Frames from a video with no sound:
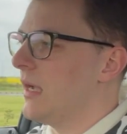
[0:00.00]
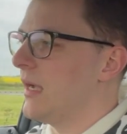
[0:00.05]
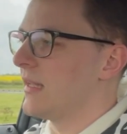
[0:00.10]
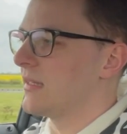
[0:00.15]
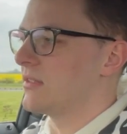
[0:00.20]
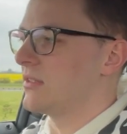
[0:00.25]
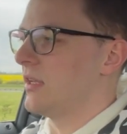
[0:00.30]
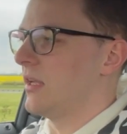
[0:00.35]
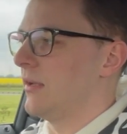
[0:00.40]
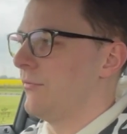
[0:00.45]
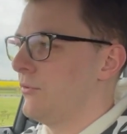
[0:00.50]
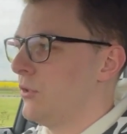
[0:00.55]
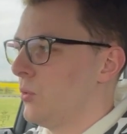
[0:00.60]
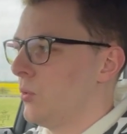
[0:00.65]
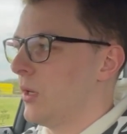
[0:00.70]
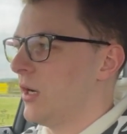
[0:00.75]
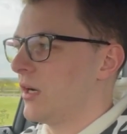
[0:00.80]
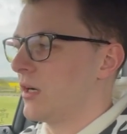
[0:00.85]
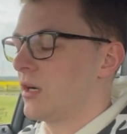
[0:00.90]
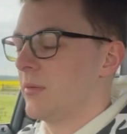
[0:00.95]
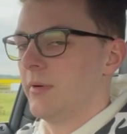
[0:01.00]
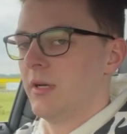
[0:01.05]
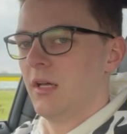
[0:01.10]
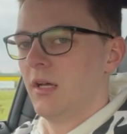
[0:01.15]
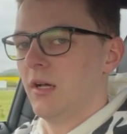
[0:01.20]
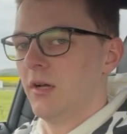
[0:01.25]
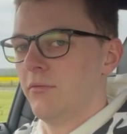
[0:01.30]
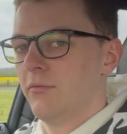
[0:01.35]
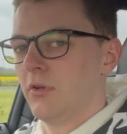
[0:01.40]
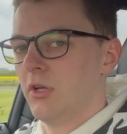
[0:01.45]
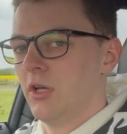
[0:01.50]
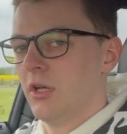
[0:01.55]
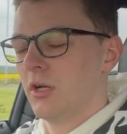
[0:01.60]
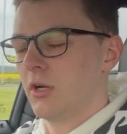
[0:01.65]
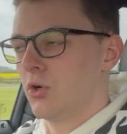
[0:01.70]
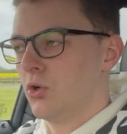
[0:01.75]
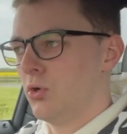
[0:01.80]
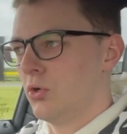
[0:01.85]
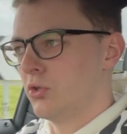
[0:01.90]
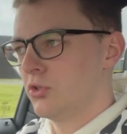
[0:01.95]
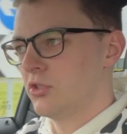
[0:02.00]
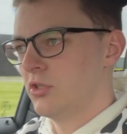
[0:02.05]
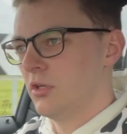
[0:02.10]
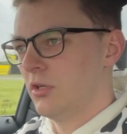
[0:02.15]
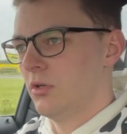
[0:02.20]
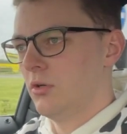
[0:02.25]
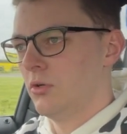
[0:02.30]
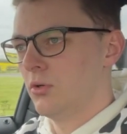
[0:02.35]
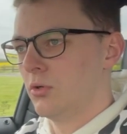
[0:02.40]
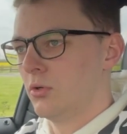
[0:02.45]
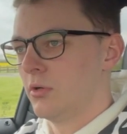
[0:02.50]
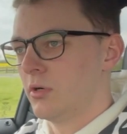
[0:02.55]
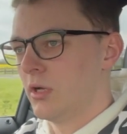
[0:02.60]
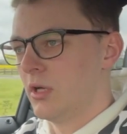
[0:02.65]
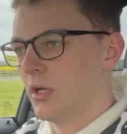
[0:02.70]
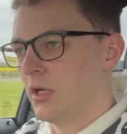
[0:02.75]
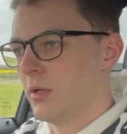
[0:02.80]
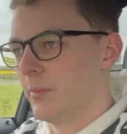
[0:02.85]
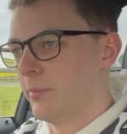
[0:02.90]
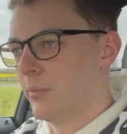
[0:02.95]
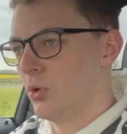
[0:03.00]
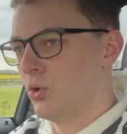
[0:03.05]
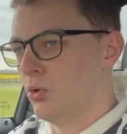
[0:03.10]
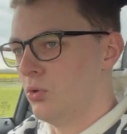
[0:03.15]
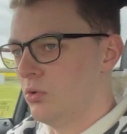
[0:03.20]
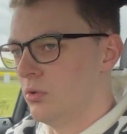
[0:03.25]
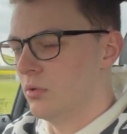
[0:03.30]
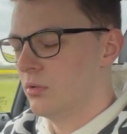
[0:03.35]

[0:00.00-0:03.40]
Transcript: I'd say if you are coming out of a Corsa or a Polo,